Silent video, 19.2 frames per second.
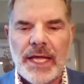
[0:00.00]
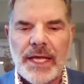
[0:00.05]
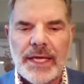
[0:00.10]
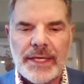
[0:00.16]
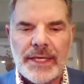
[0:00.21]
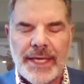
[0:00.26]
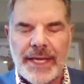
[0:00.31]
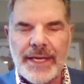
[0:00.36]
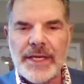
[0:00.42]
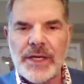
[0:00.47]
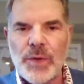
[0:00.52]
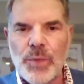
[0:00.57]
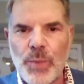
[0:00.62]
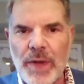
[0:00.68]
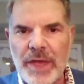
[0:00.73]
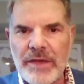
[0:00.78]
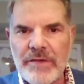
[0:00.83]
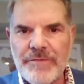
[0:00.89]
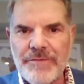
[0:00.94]
getting
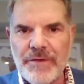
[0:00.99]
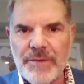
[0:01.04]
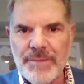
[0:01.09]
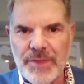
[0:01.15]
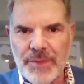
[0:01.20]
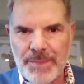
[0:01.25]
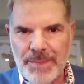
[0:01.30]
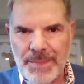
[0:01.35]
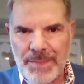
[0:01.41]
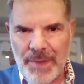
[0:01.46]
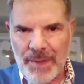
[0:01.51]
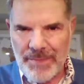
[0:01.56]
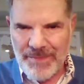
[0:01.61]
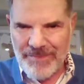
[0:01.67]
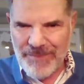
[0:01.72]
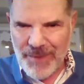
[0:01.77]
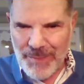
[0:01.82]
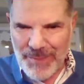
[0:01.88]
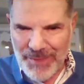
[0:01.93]
away from the
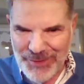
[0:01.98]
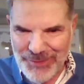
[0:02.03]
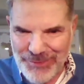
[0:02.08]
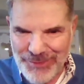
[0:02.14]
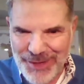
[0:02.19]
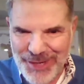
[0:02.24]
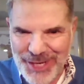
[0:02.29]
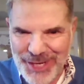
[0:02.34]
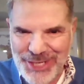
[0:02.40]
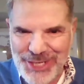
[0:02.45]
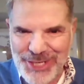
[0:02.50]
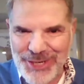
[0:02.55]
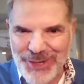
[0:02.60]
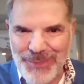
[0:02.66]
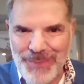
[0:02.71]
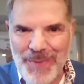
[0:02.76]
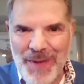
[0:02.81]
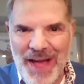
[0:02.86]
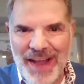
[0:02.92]

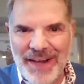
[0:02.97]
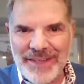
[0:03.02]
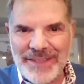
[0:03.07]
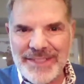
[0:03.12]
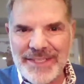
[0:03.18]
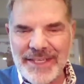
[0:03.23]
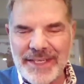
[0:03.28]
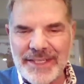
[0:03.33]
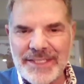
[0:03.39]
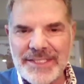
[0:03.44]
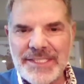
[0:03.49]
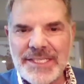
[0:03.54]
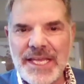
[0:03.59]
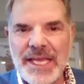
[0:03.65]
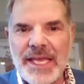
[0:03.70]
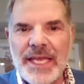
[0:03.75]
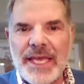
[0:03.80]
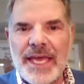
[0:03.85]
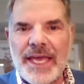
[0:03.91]
traditional politics,